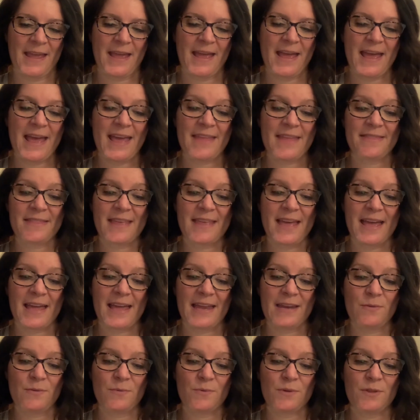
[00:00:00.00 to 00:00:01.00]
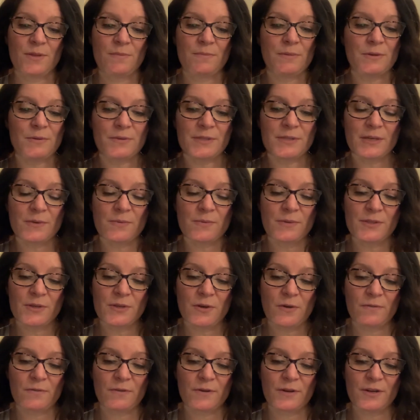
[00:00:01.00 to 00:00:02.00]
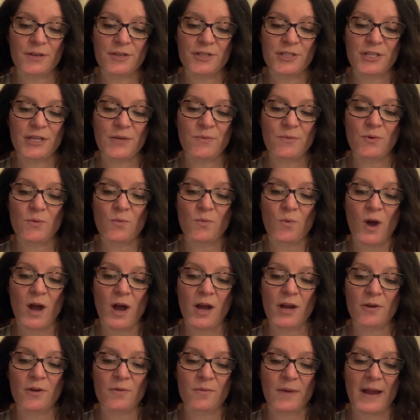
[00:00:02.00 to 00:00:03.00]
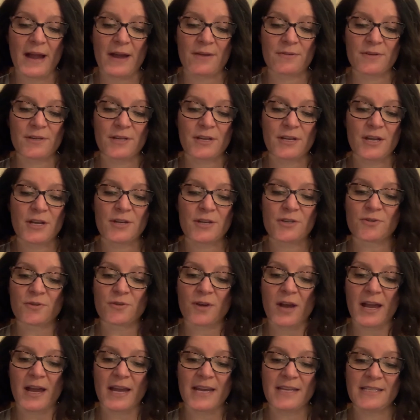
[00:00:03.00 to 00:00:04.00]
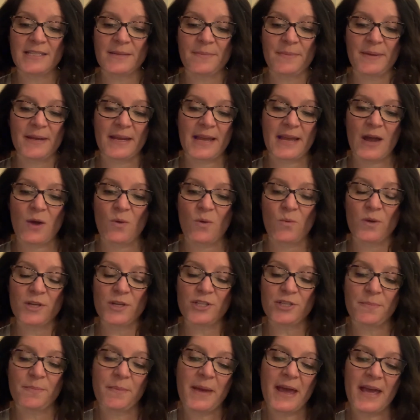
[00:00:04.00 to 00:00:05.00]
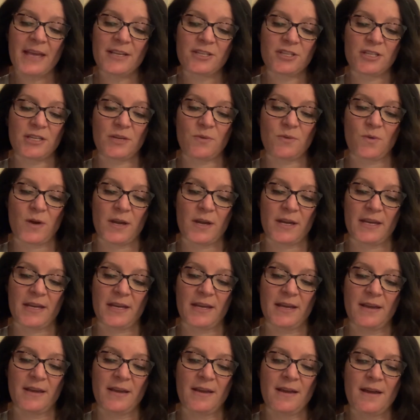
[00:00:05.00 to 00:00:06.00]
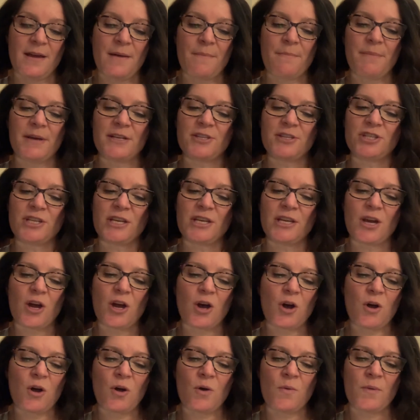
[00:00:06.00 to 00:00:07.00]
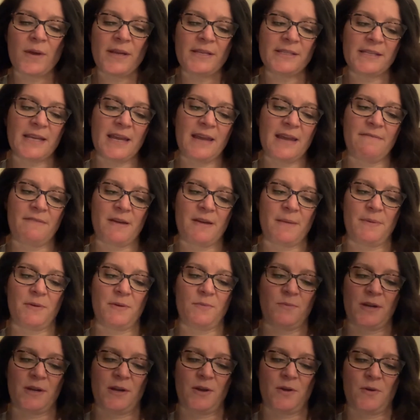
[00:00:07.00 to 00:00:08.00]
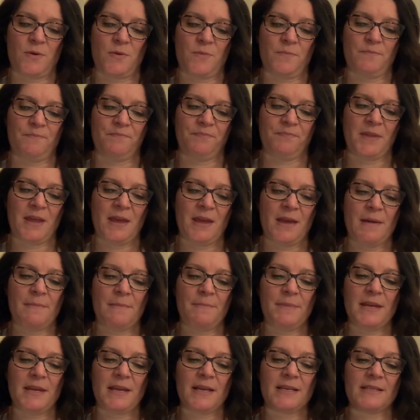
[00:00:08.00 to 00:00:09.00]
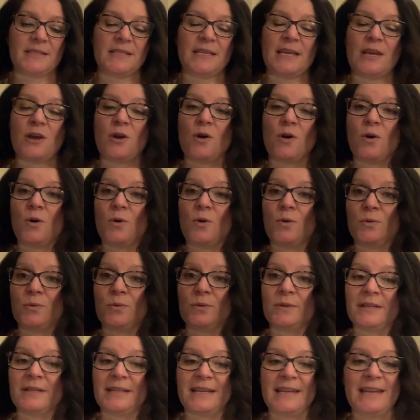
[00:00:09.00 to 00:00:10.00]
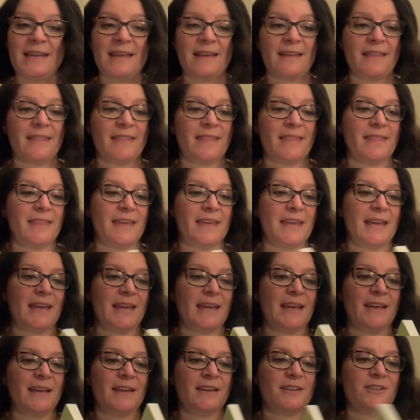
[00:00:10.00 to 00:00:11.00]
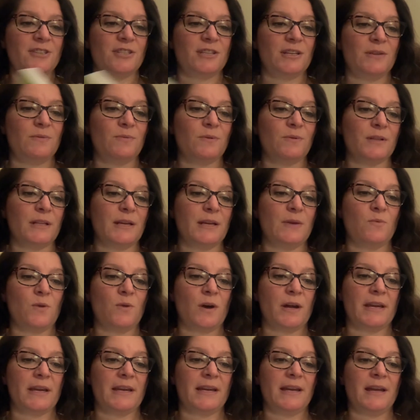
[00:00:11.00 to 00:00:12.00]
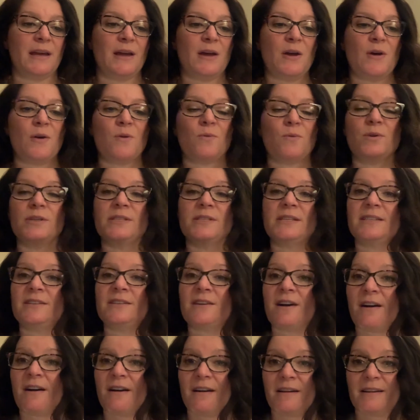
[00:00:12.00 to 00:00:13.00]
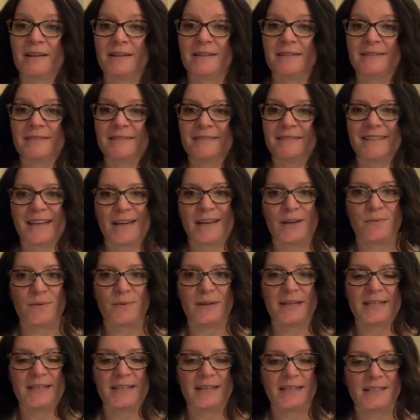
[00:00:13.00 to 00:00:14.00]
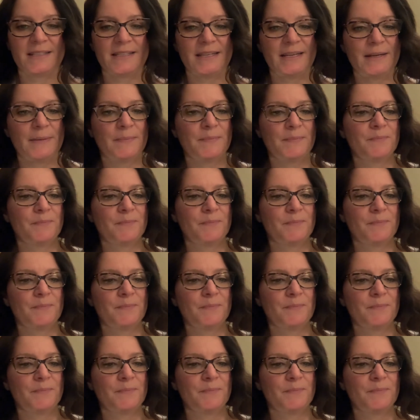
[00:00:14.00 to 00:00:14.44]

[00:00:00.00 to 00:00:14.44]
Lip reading: And then, when the music was over, she would walk around trying to pick out which pet she wanted. But she always gave up and went home because the only thing she really wanted was a dog like Winn Dixie.